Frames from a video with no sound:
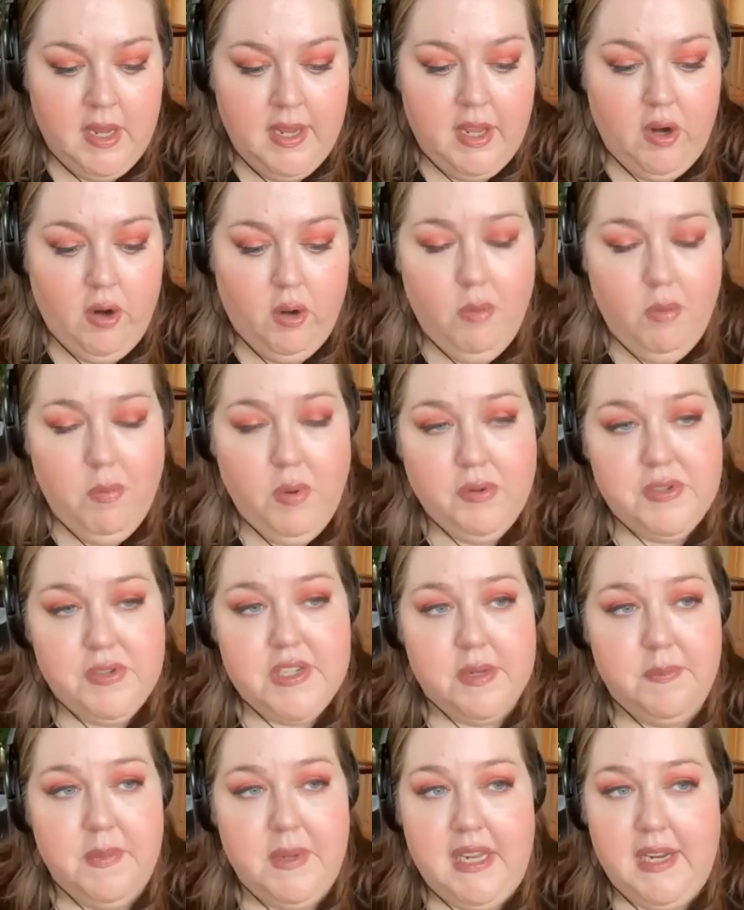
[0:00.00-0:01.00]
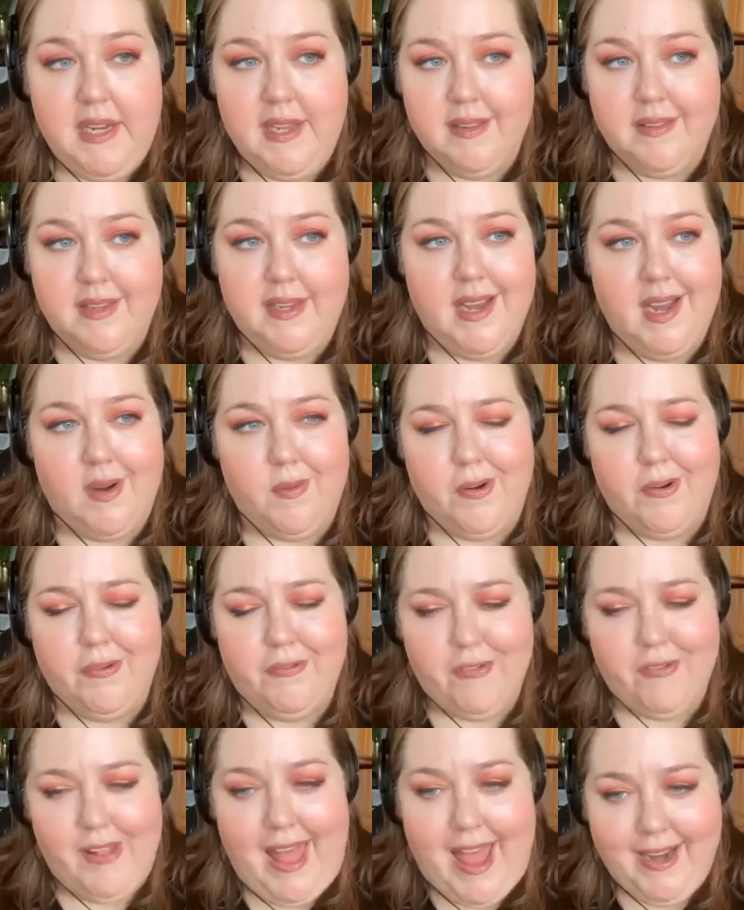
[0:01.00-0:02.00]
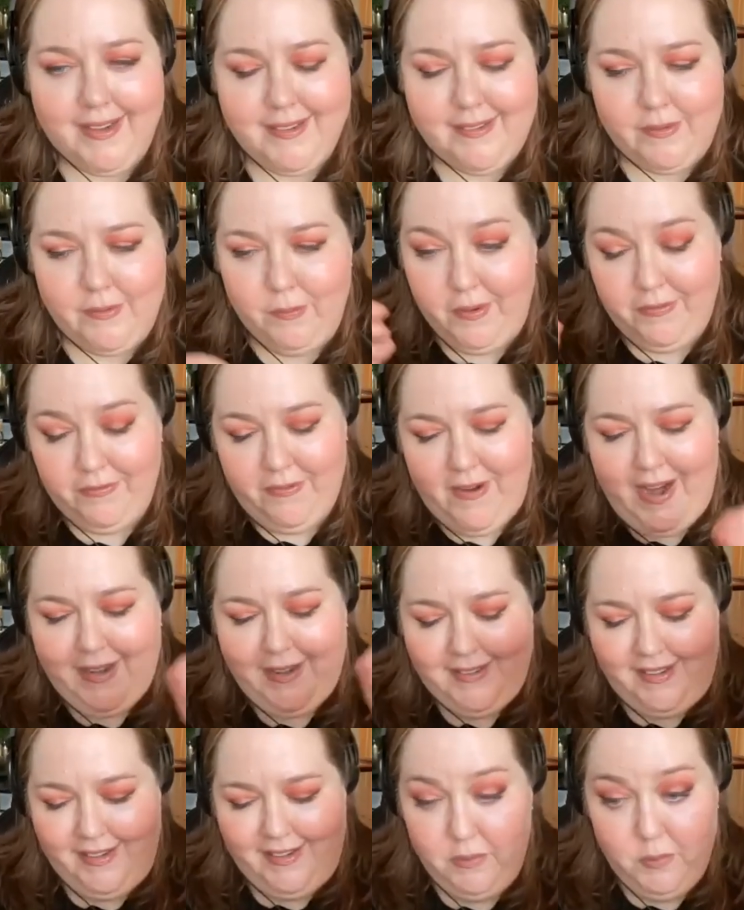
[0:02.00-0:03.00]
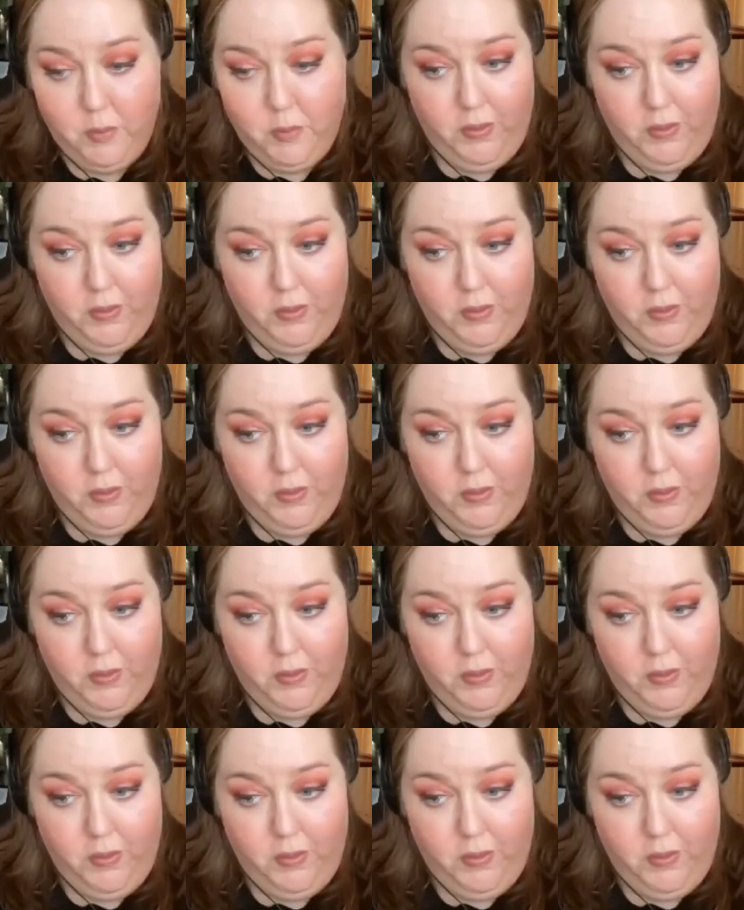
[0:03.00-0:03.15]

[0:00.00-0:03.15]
it almost immediately got refracted.